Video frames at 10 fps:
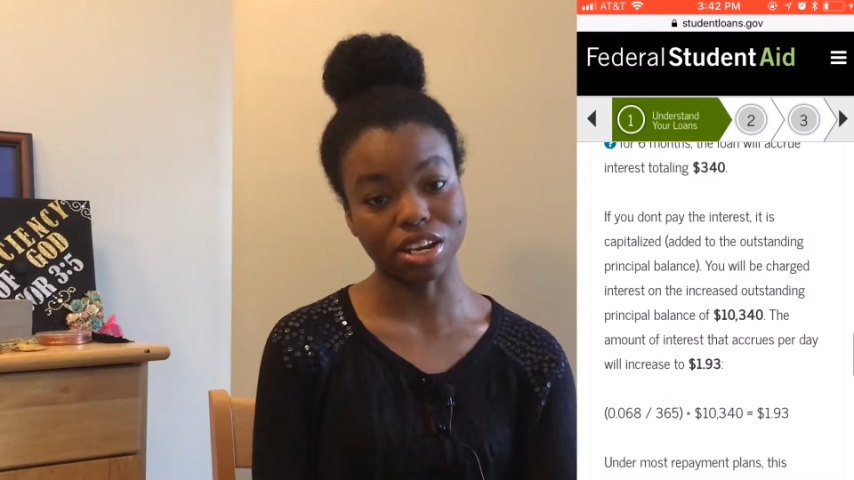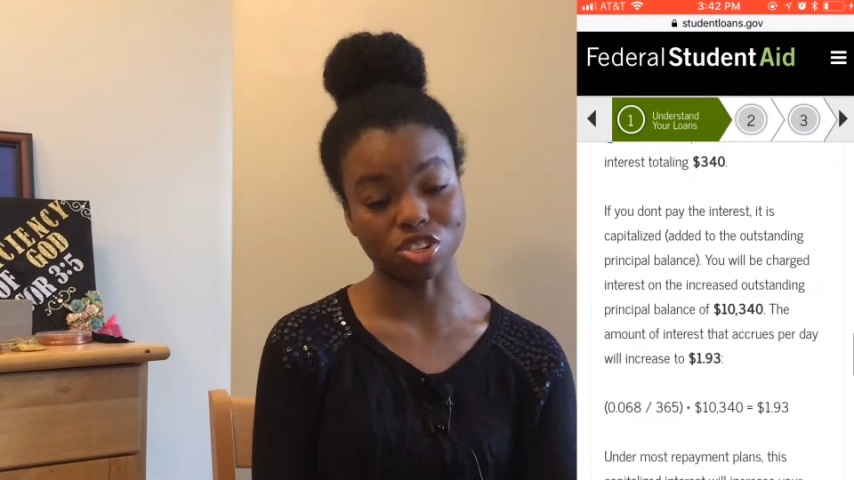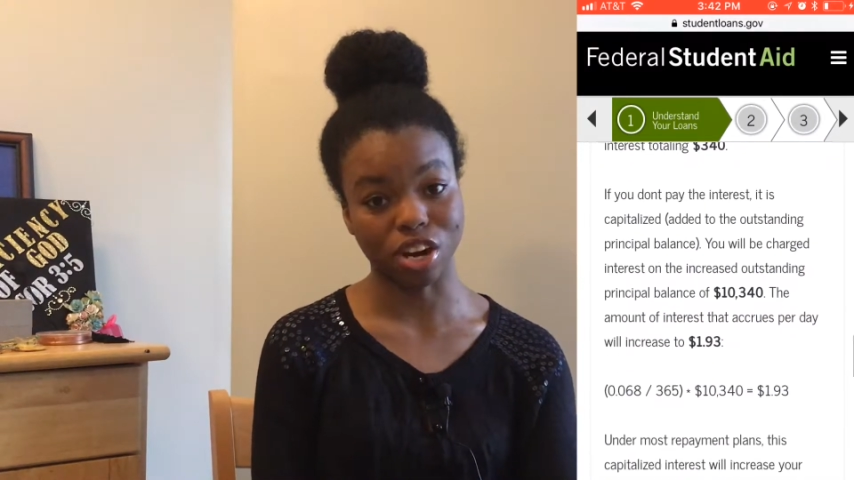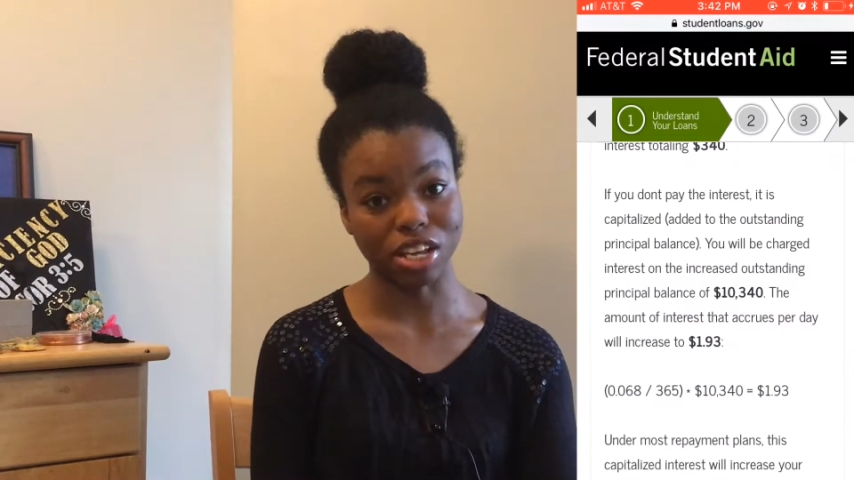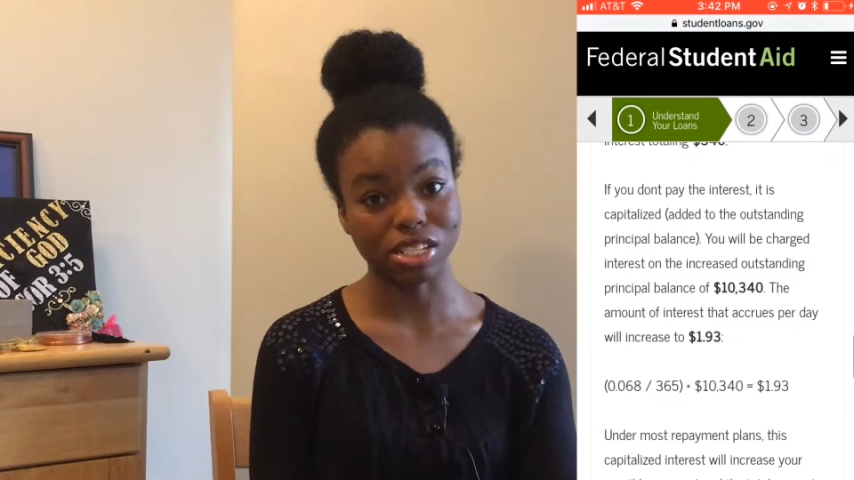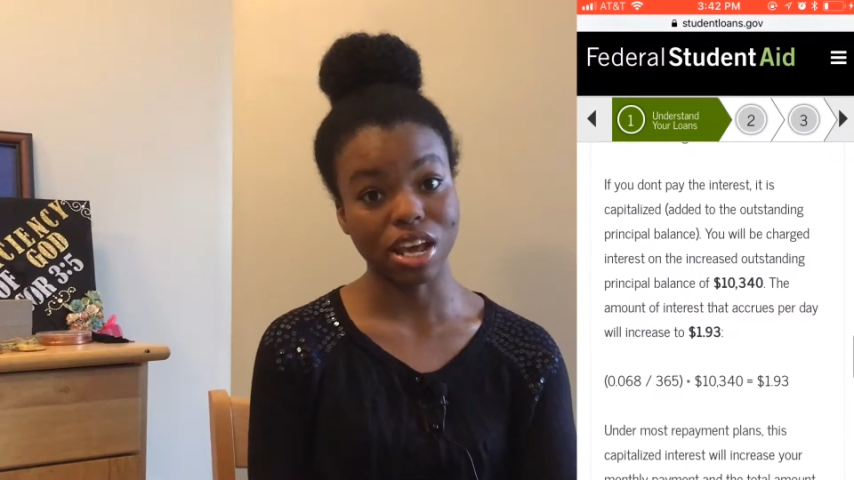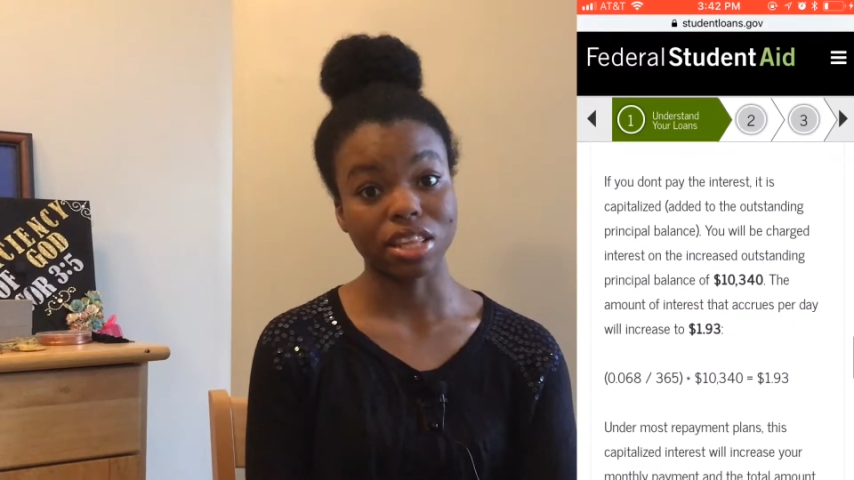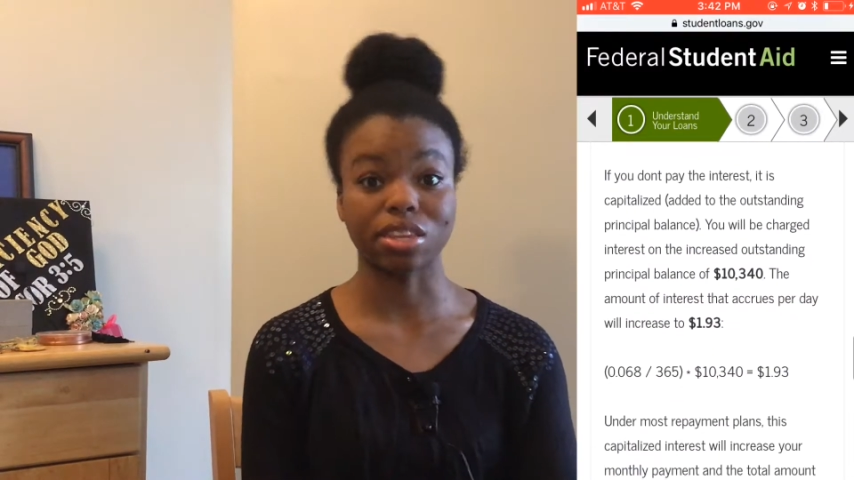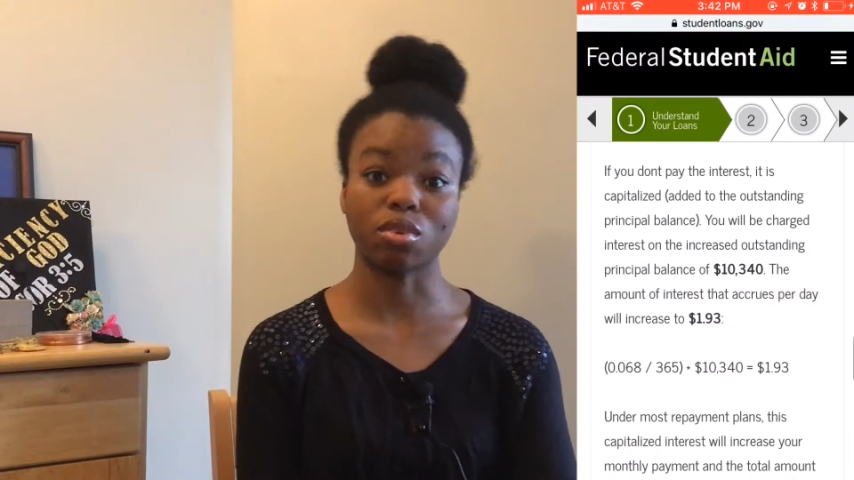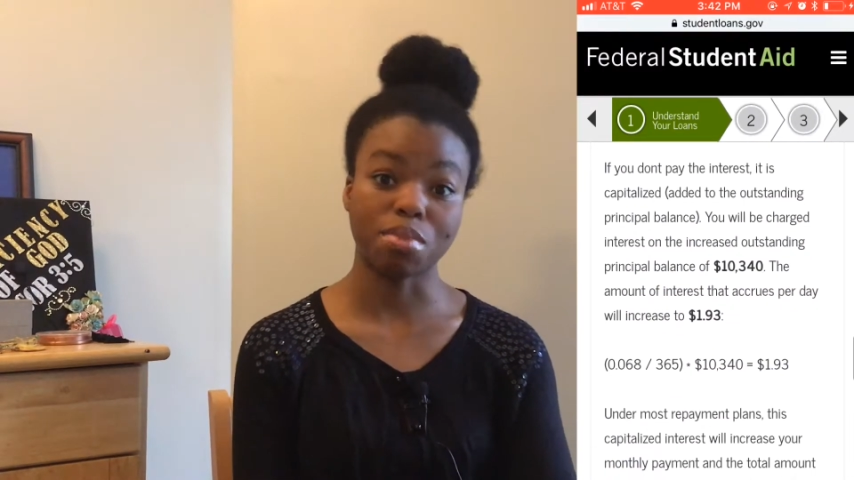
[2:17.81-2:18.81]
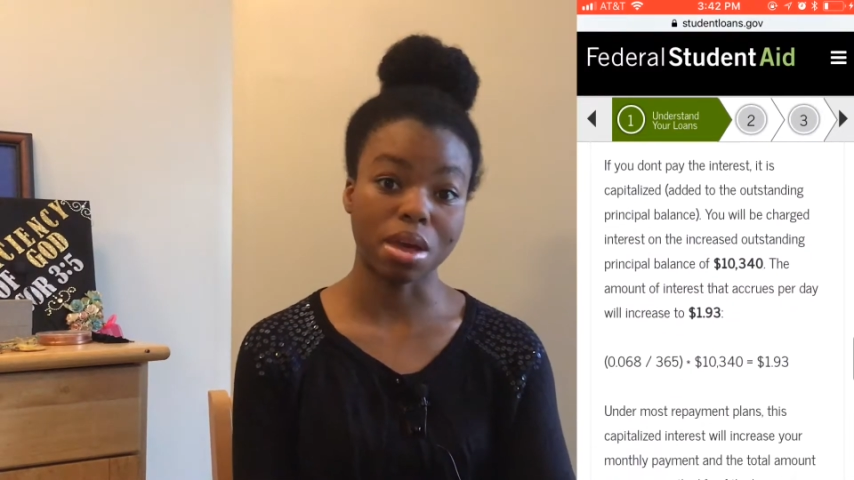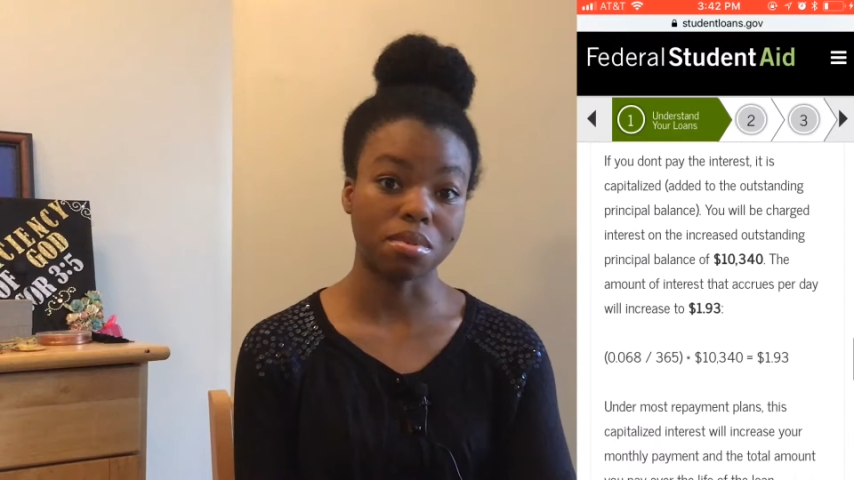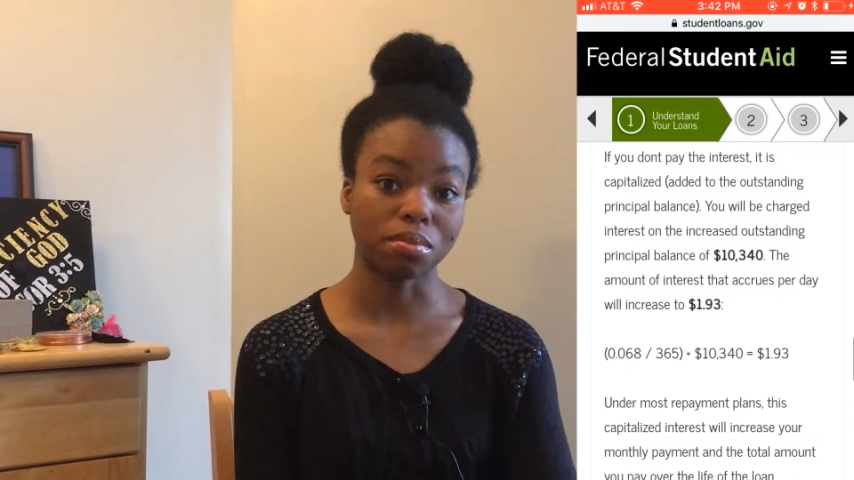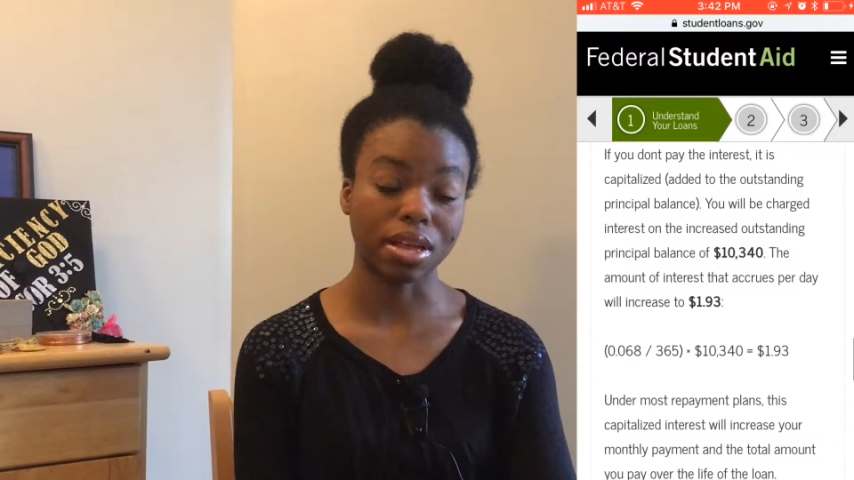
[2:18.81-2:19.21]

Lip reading: address the repayment